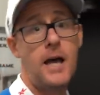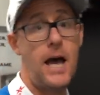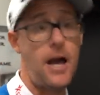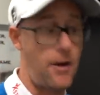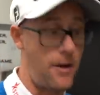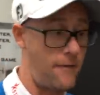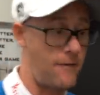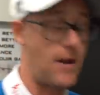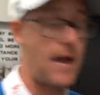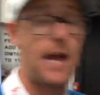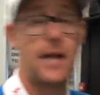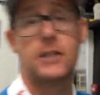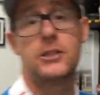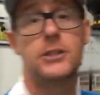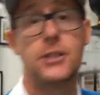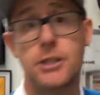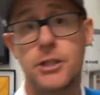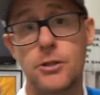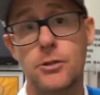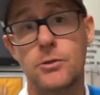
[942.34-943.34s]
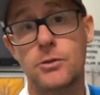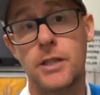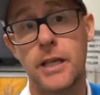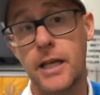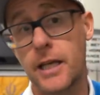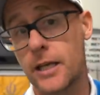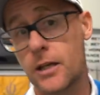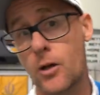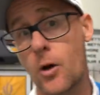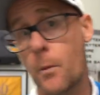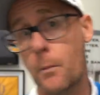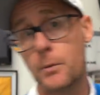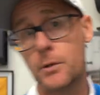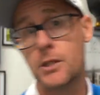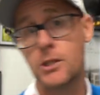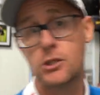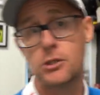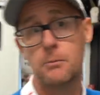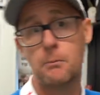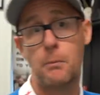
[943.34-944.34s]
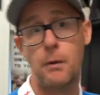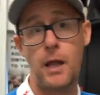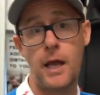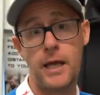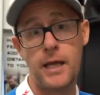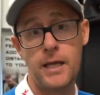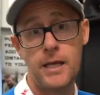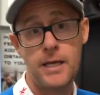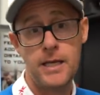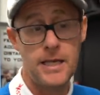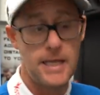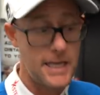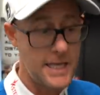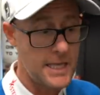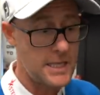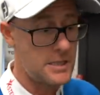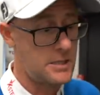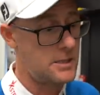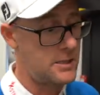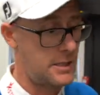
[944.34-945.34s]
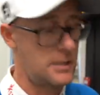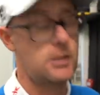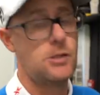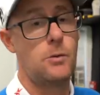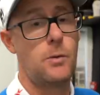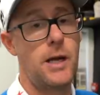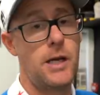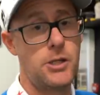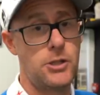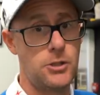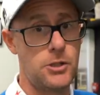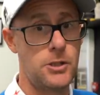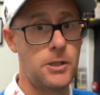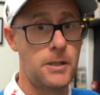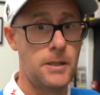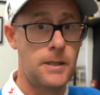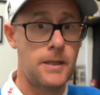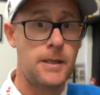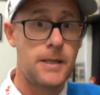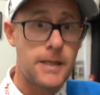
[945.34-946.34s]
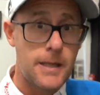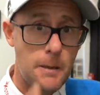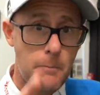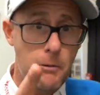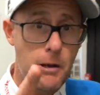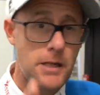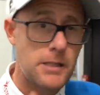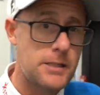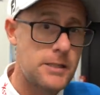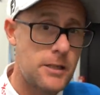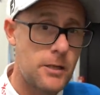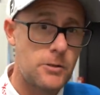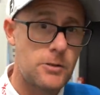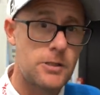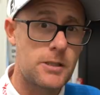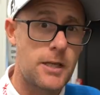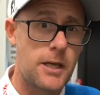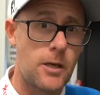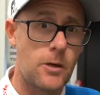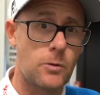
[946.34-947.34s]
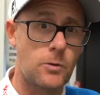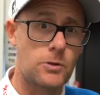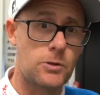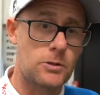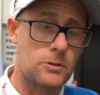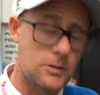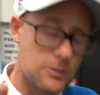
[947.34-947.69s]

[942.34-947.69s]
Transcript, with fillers: And I've actually used it in competition play, in situation. Get practicing those skills,